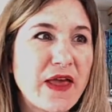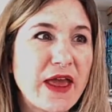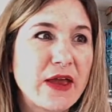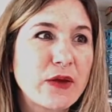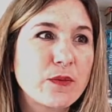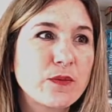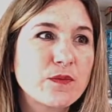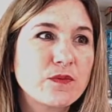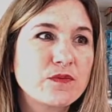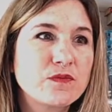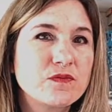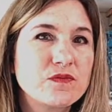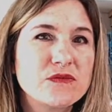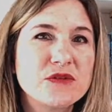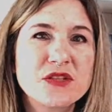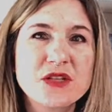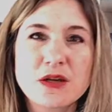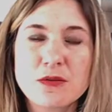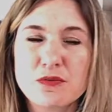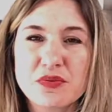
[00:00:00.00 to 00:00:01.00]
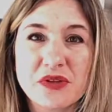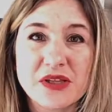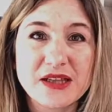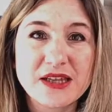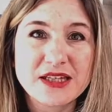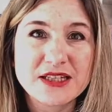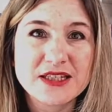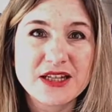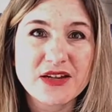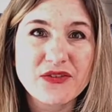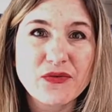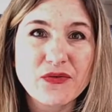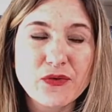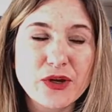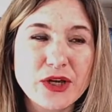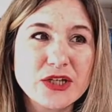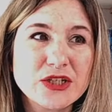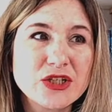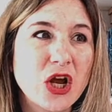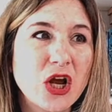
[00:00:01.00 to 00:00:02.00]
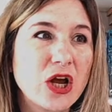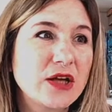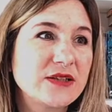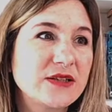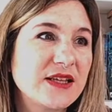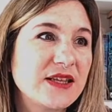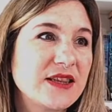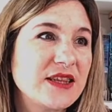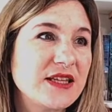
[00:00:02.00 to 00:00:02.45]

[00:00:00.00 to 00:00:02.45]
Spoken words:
Are they, like, completely different?